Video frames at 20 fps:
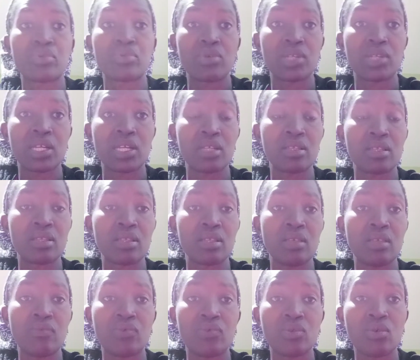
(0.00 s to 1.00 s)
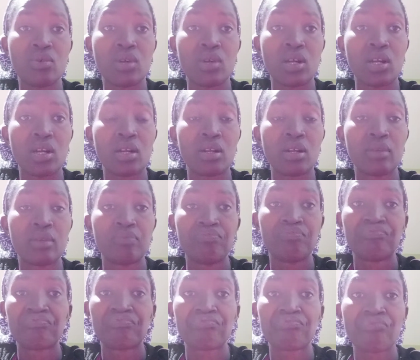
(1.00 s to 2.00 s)
products if you are
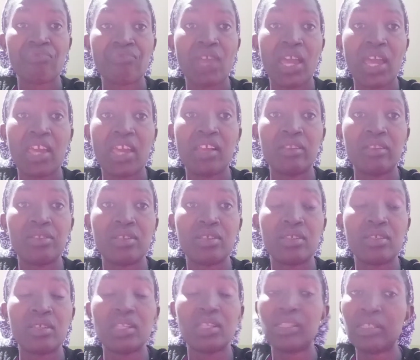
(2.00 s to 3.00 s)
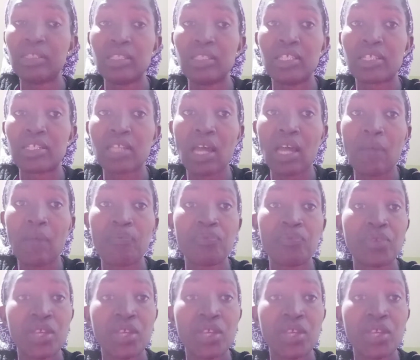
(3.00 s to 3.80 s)
a healthy eater.